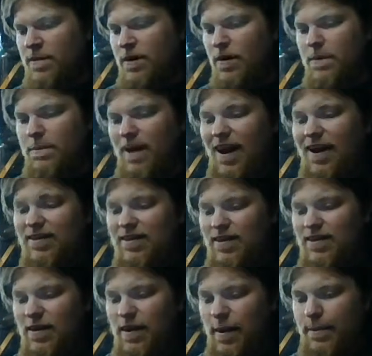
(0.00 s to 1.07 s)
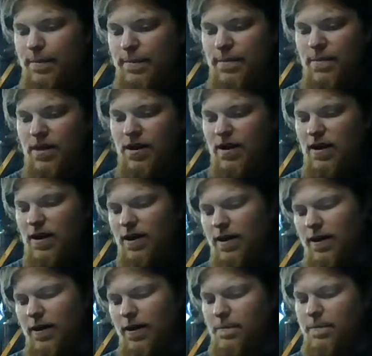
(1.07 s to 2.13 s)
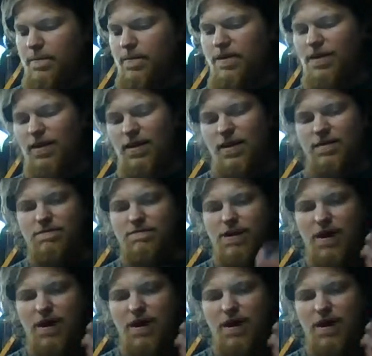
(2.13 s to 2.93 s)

Back to the dip. I've